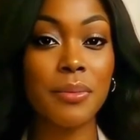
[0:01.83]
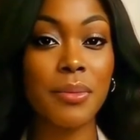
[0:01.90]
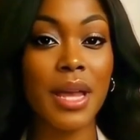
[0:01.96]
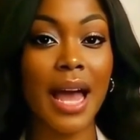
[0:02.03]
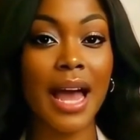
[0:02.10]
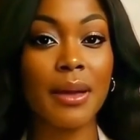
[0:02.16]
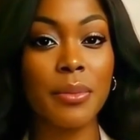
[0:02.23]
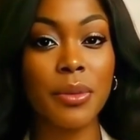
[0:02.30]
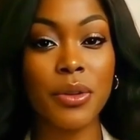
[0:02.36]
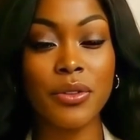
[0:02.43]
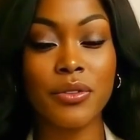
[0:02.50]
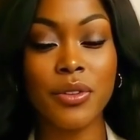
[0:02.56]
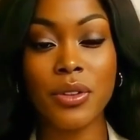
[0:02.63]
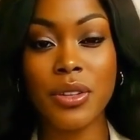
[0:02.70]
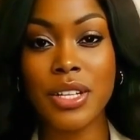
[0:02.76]
Black,
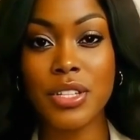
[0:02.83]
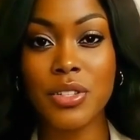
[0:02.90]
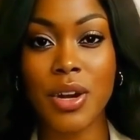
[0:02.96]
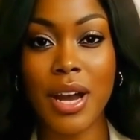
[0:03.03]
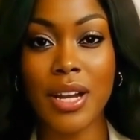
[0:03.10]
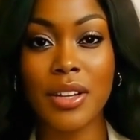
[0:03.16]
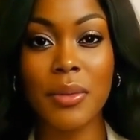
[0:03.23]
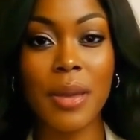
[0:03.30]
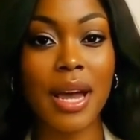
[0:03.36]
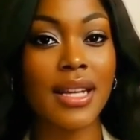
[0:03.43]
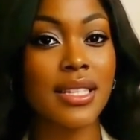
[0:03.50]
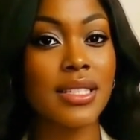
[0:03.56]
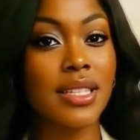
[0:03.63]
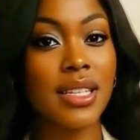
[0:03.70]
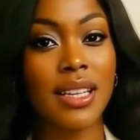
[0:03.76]
beautiful, and trying your
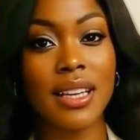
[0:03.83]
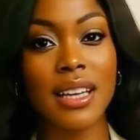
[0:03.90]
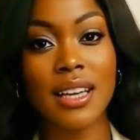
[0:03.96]
best,